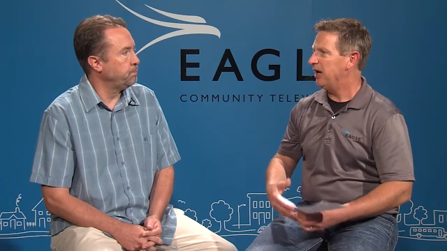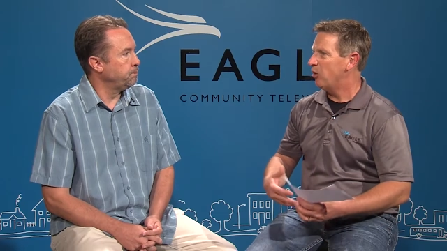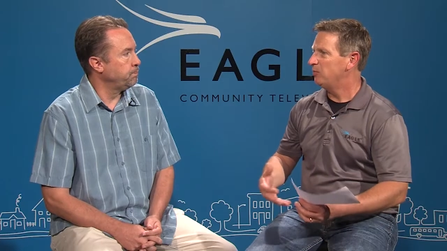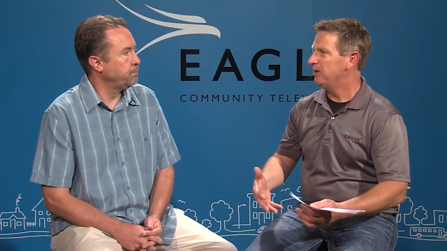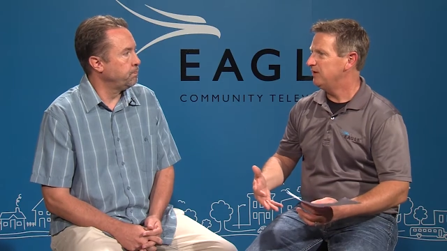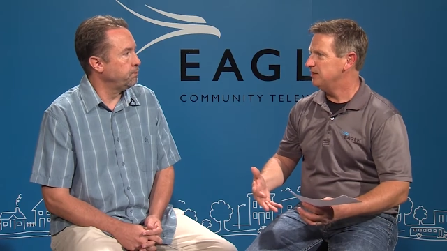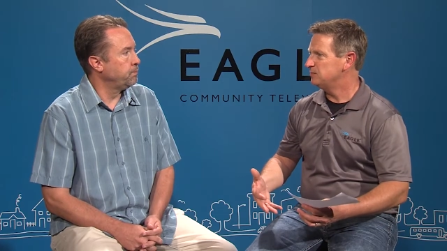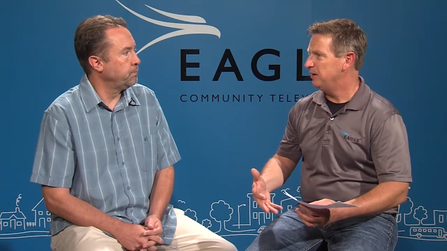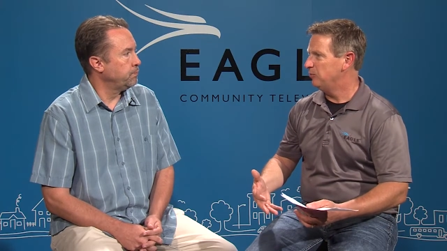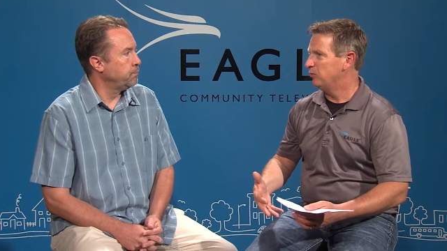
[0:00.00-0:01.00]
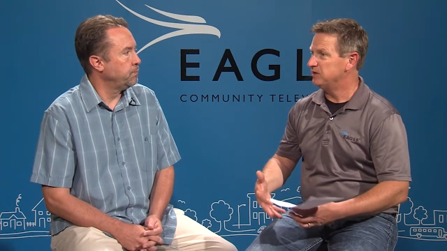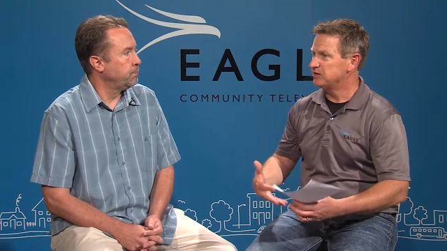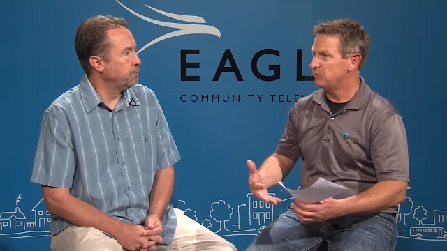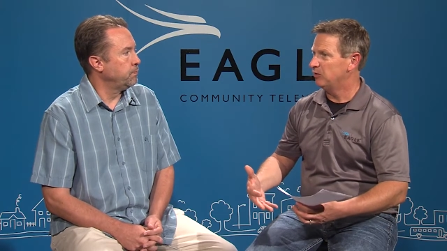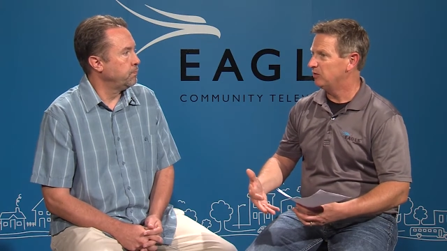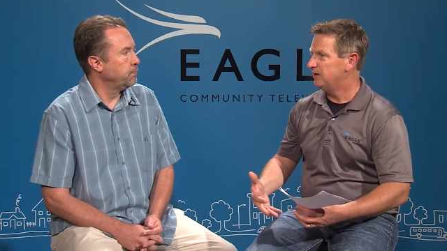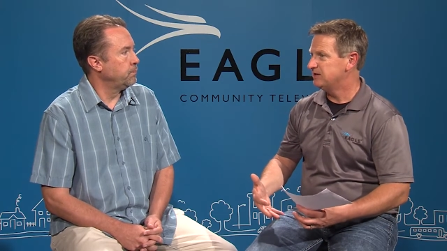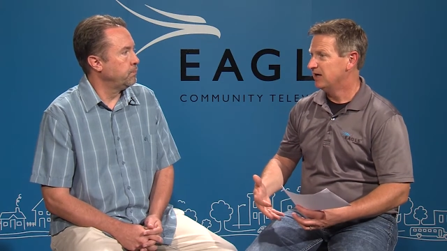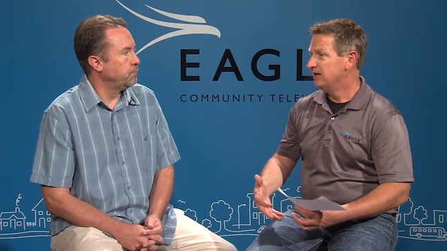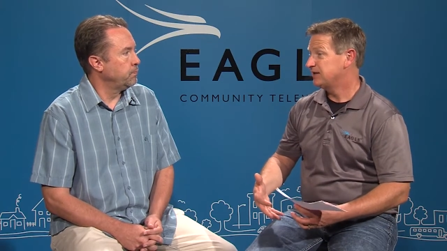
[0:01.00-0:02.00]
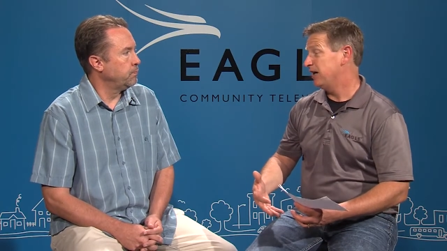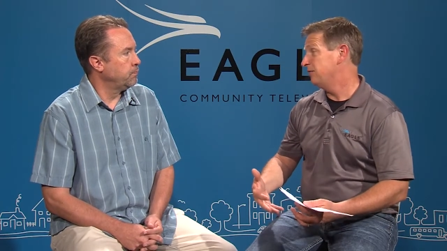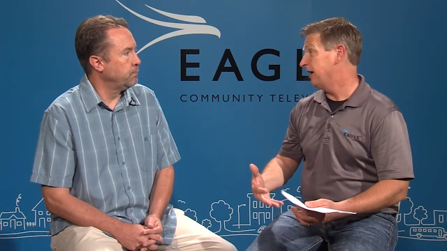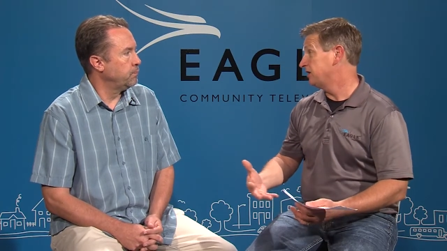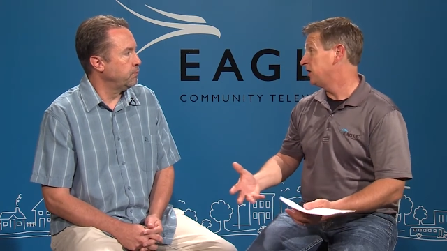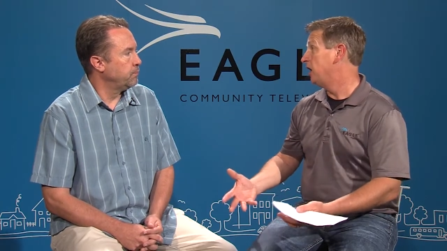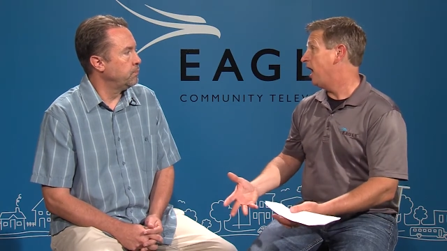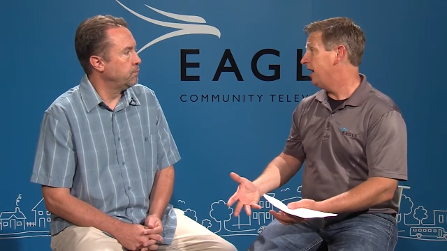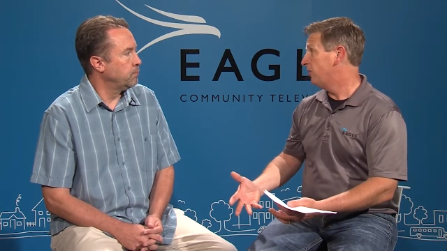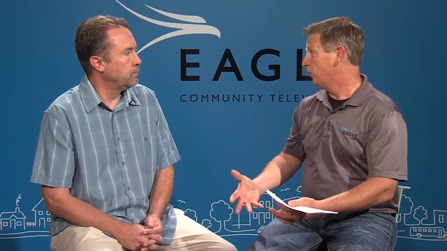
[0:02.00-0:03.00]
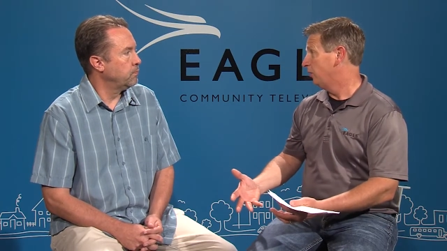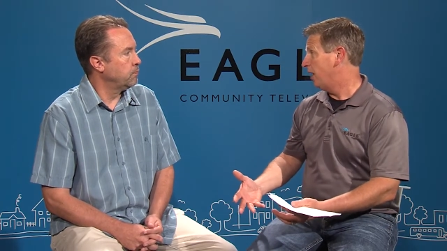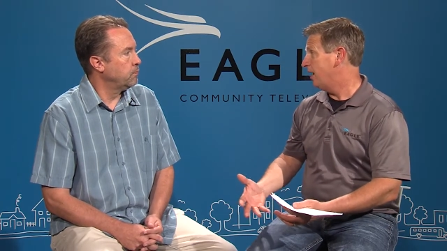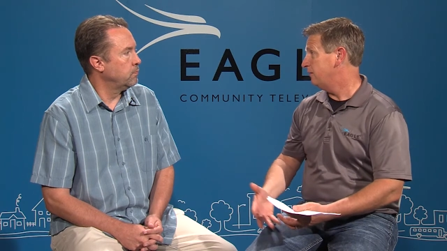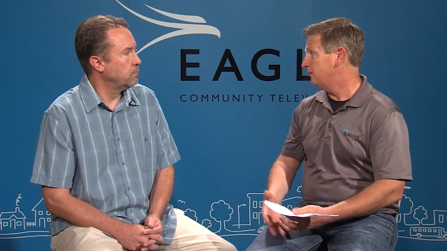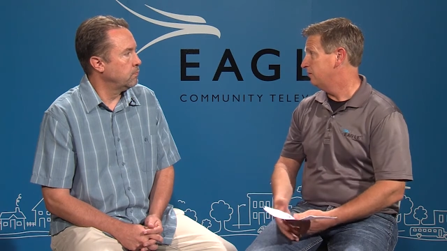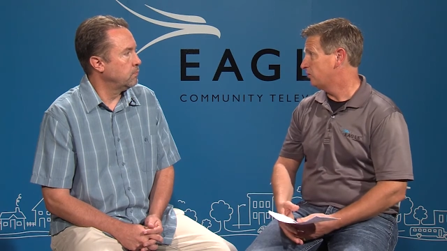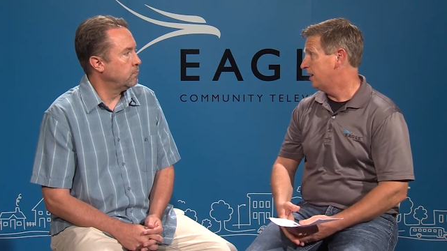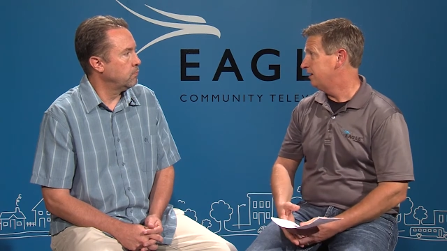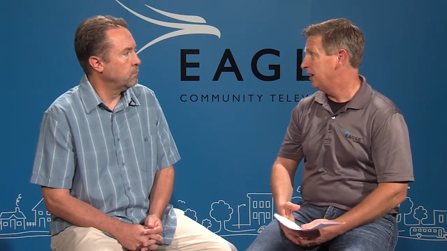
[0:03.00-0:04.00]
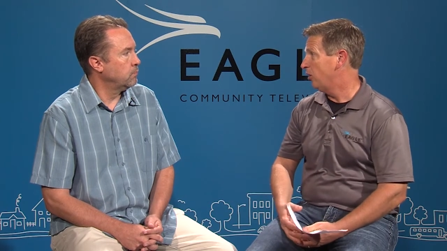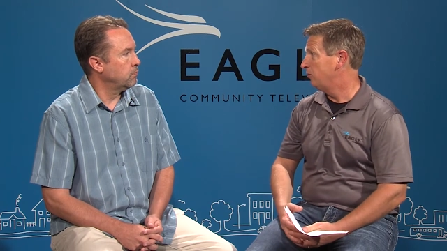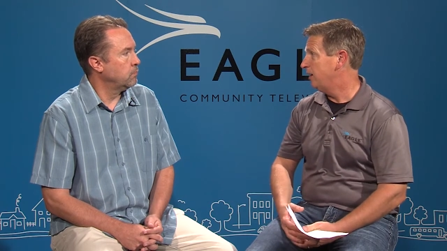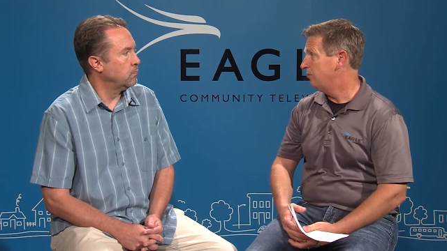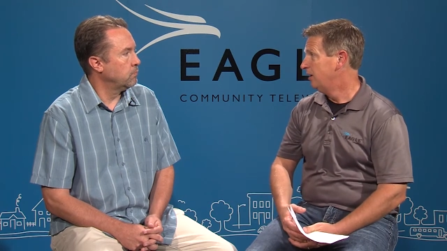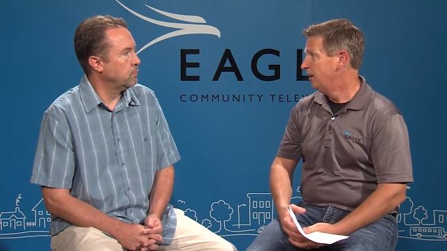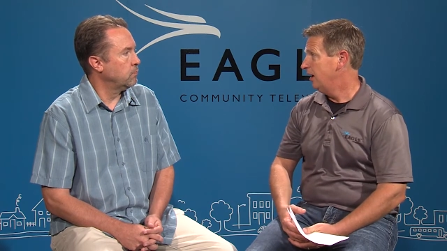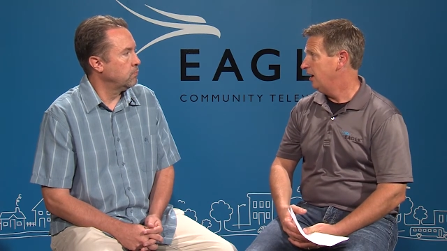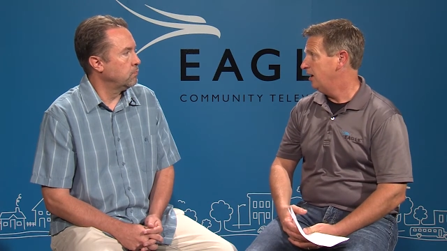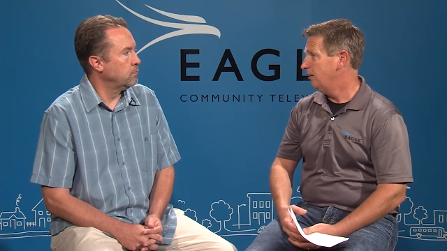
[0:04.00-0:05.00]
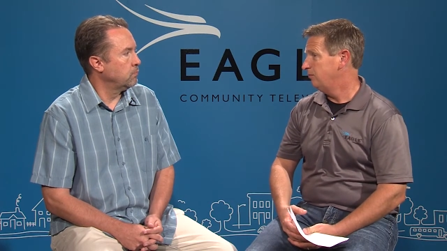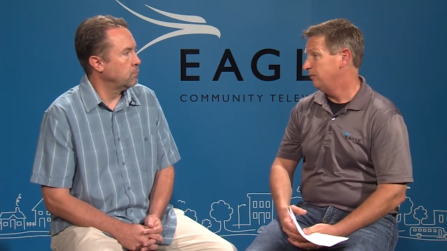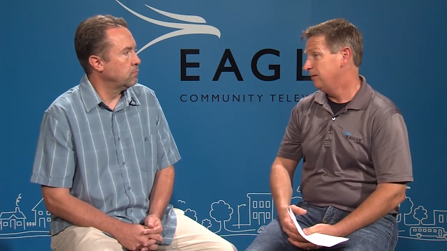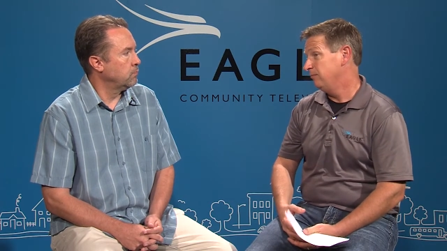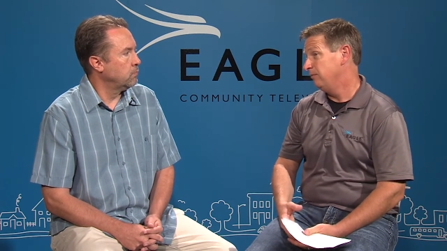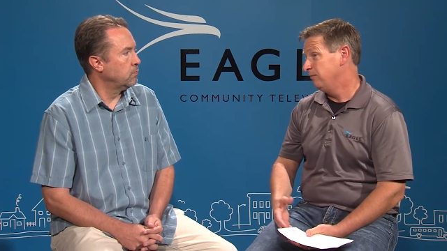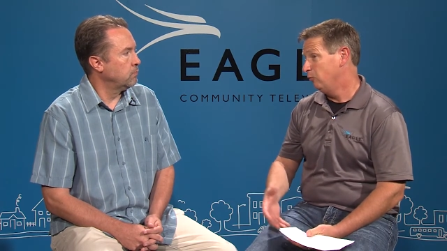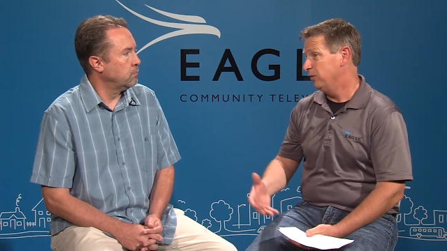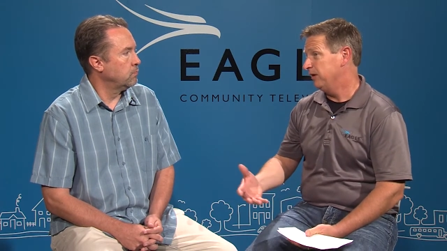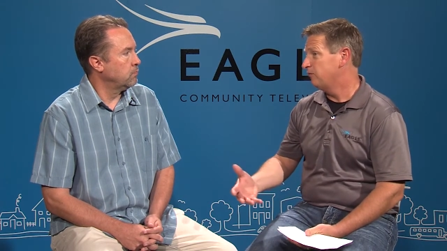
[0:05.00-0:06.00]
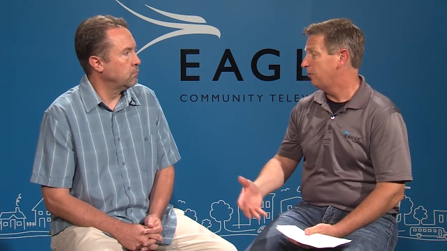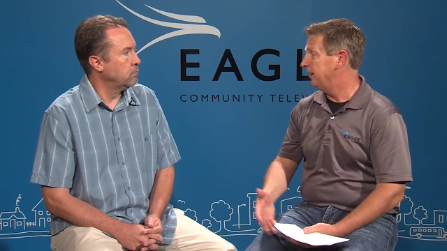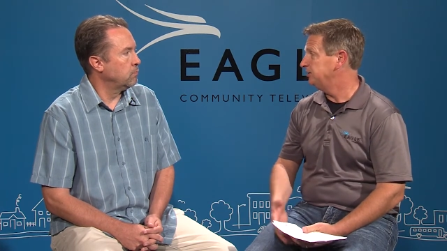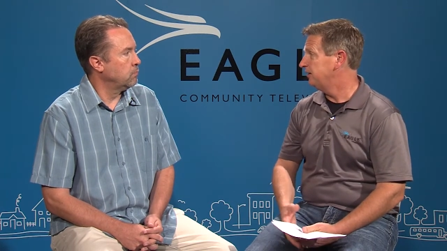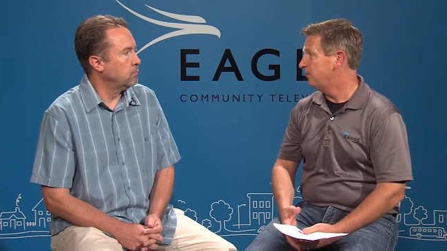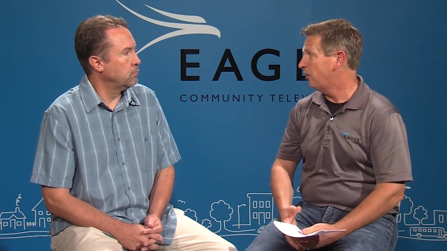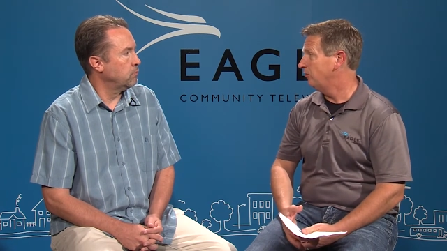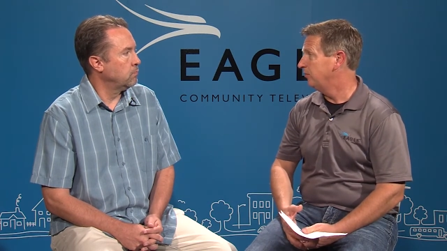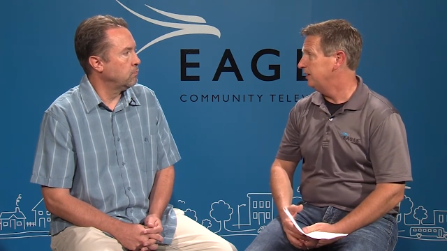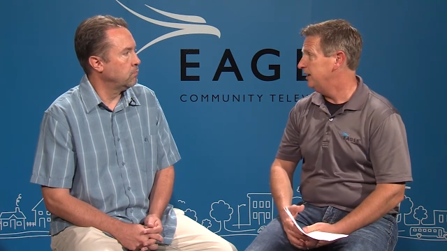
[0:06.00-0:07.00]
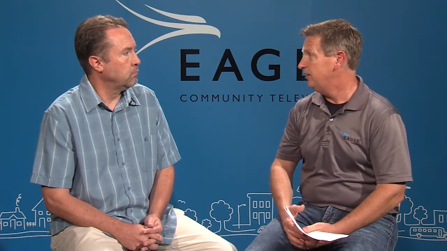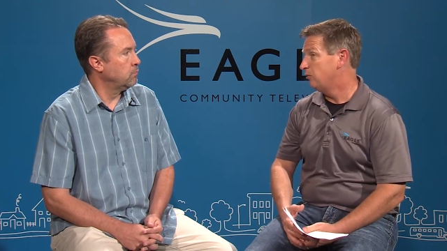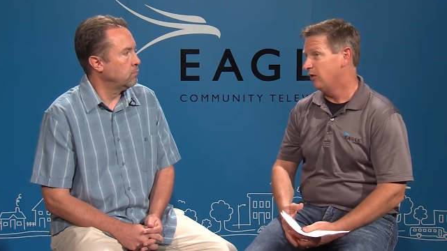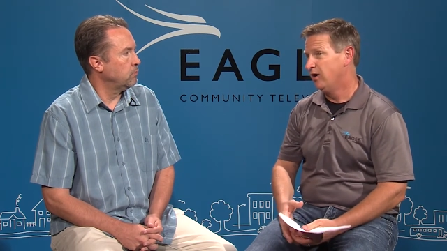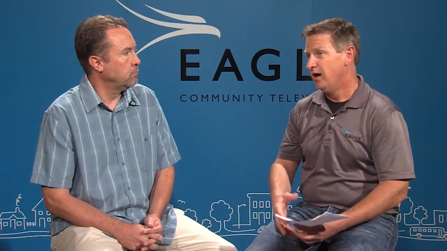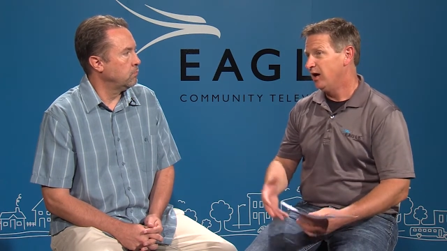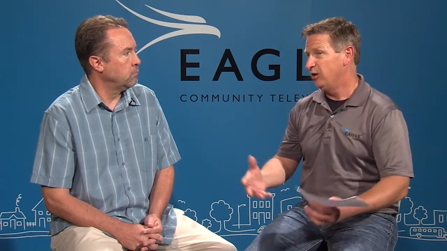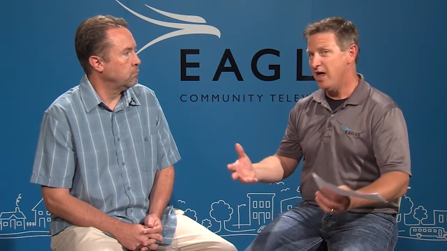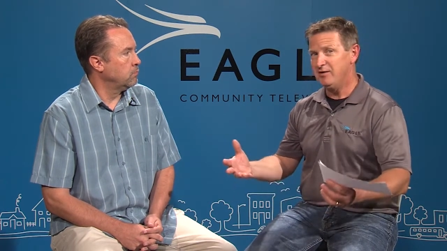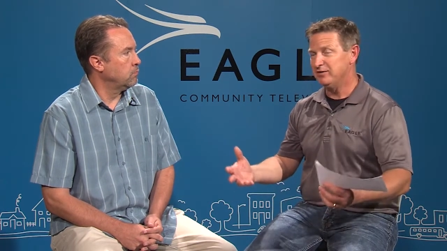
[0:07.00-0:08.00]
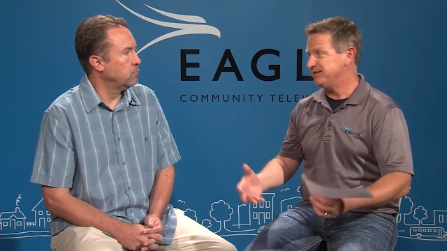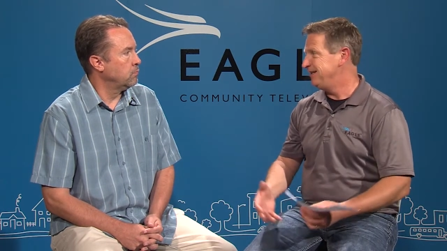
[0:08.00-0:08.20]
Speaker 1: of helping these people with disabilities. It's kind of as a guide through life and trying to help them um, with the information they probably need. Where a lot of us